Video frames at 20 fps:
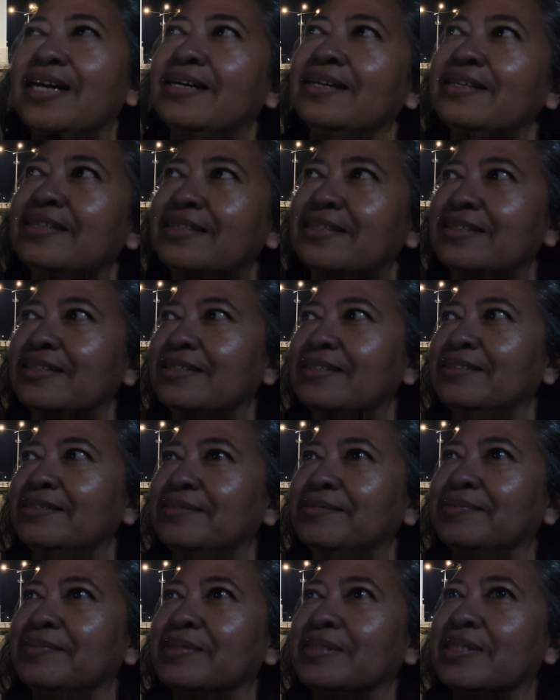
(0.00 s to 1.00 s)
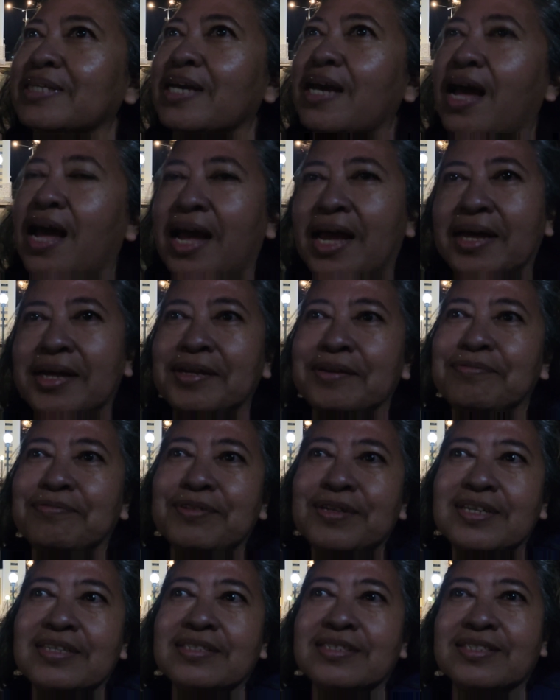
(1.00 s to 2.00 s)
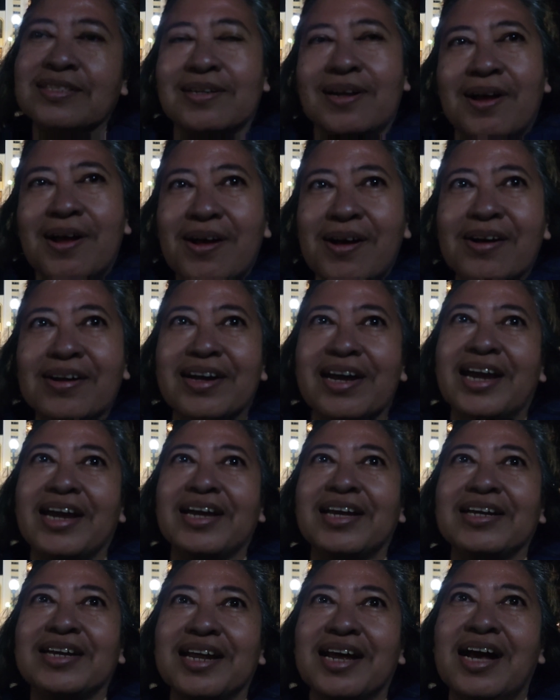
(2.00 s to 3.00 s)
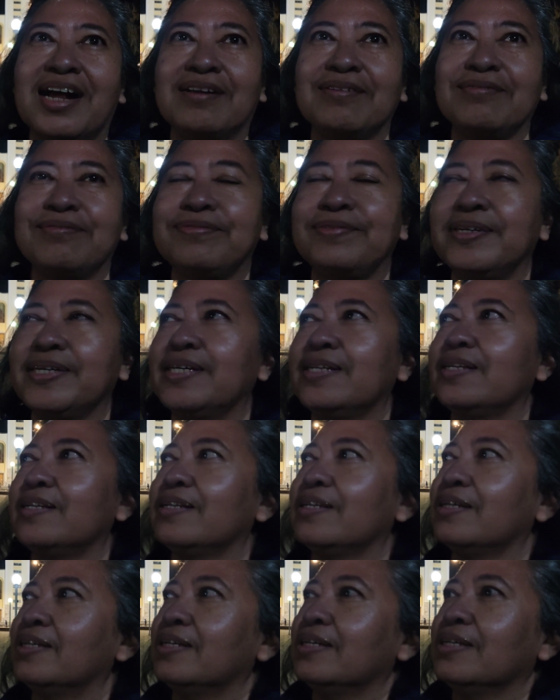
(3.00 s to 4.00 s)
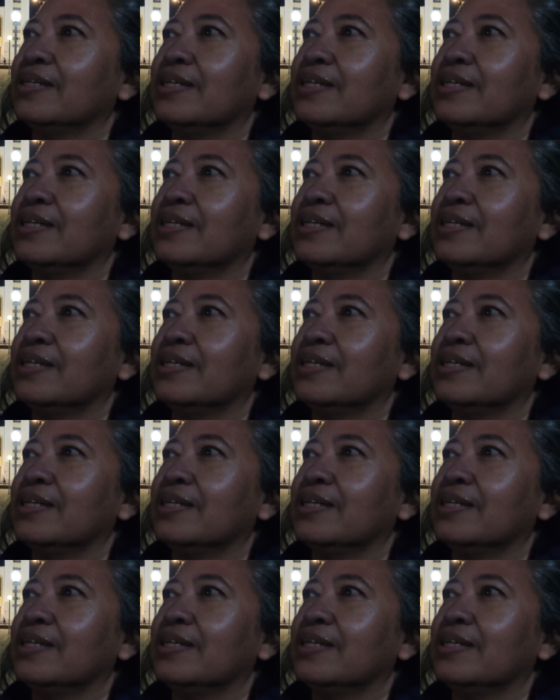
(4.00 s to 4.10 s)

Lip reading: I feel strong and I feel...